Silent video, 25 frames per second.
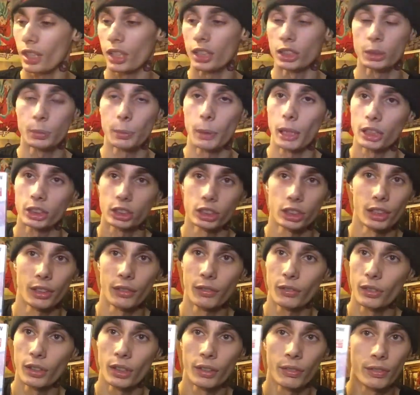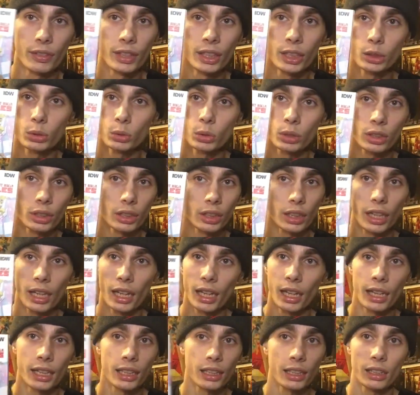Especially if this
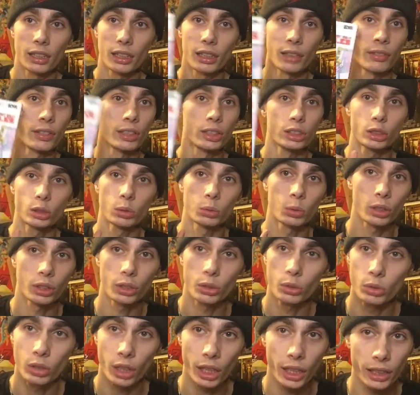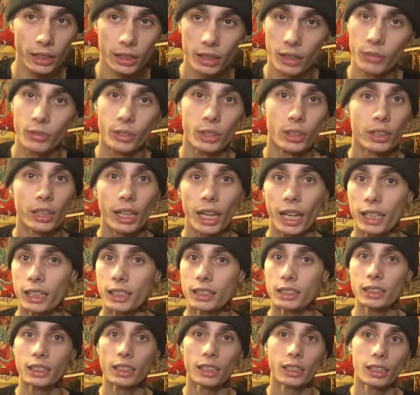is what you liked, if you're a
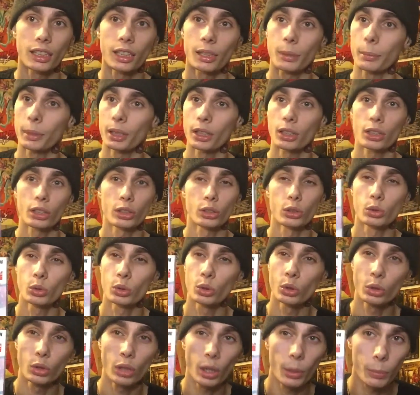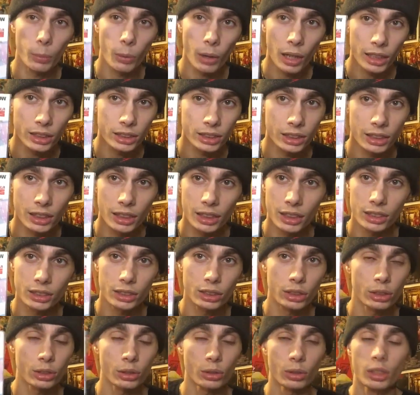90s kid like me or you grew up watching
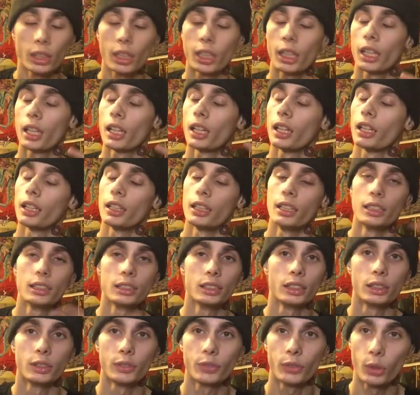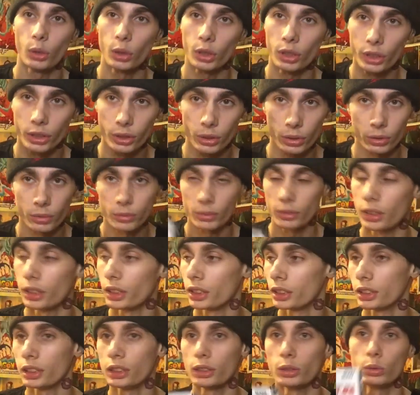these two, this is for you.
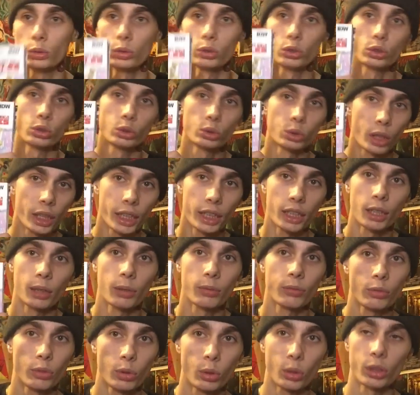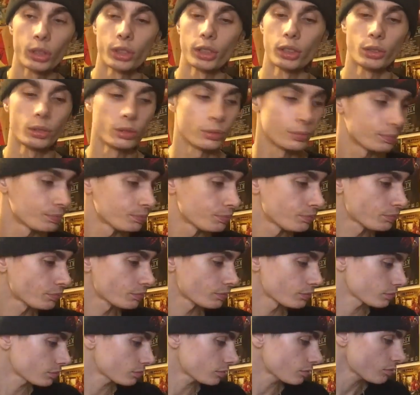This is straight up for you.
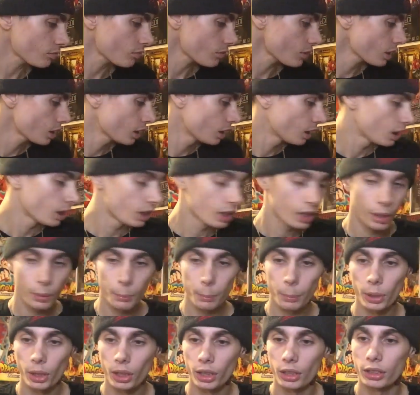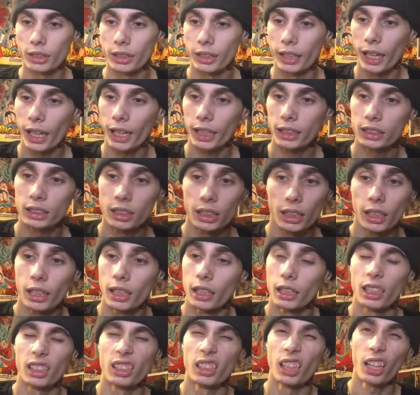But next,
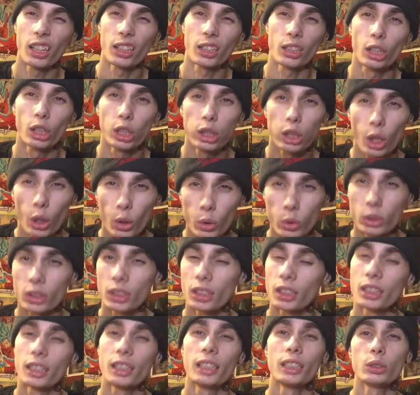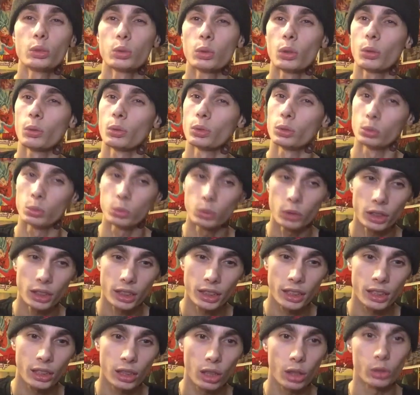another close, this one was
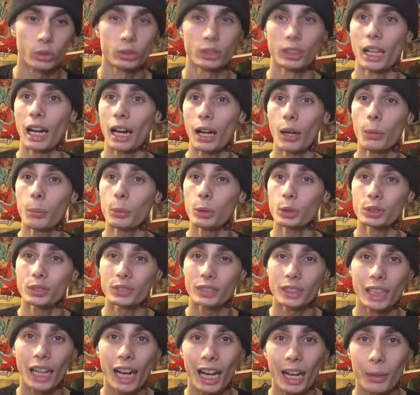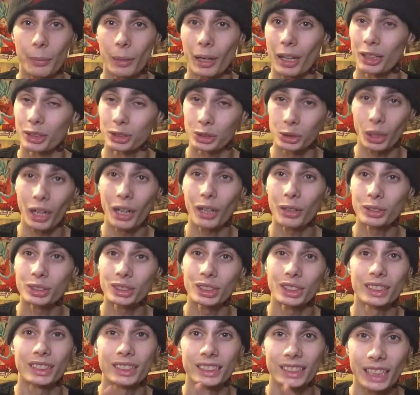really close. I almost forgot about it, so I was
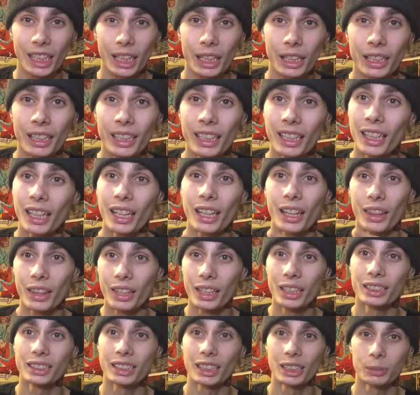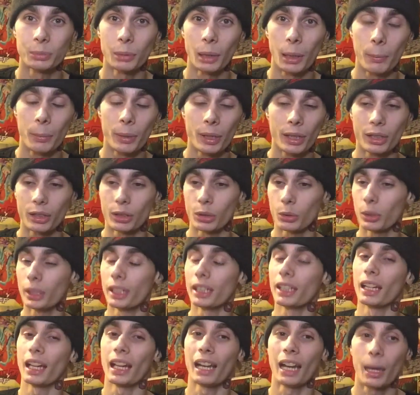going to say this is my pick of the
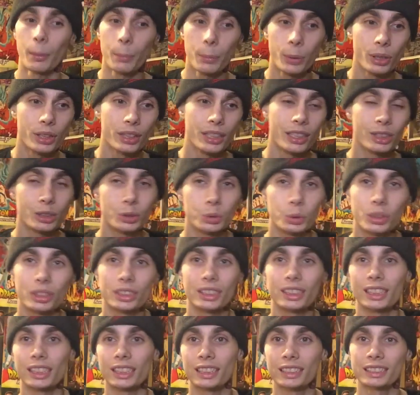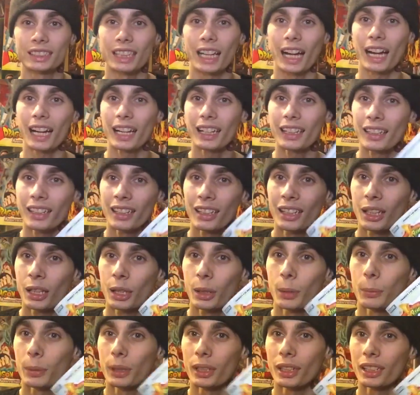week, and I put this one to the side
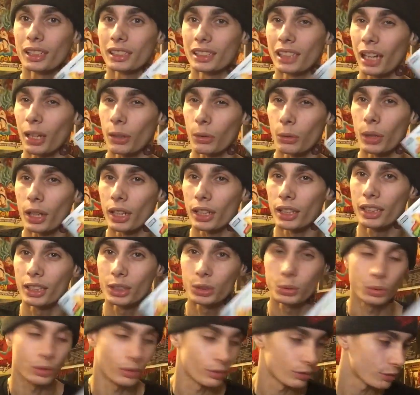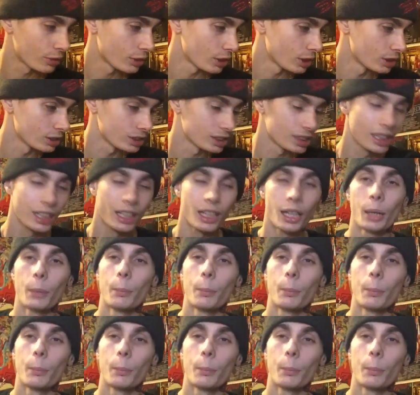because I read this one first.